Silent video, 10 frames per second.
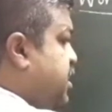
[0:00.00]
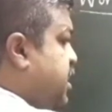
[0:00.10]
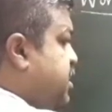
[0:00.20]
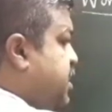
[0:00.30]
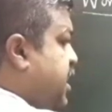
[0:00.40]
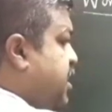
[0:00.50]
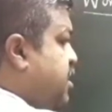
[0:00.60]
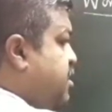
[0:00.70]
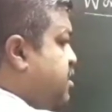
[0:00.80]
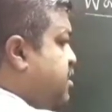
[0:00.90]
Theta is the
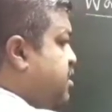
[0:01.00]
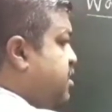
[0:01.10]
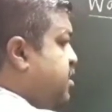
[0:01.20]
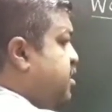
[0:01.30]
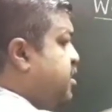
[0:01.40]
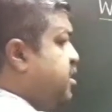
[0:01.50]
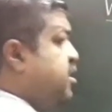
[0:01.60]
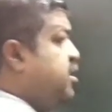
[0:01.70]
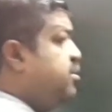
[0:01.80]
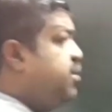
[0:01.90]
angle
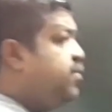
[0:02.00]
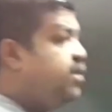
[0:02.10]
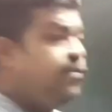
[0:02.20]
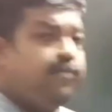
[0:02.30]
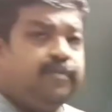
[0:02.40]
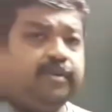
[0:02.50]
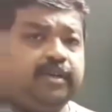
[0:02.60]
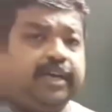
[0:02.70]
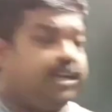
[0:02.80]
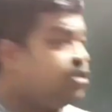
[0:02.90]
between the
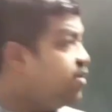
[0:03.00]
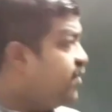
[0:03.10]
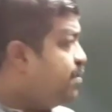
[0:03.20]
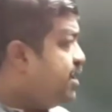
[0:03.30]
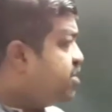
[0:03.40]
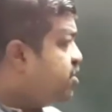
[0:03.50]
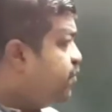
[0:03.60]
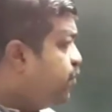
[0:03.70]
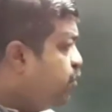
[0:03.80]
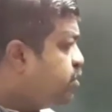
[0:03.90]
direction of application
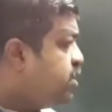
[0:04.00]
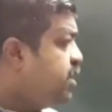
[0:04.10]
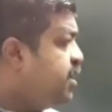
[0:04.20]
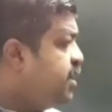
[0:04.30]
of force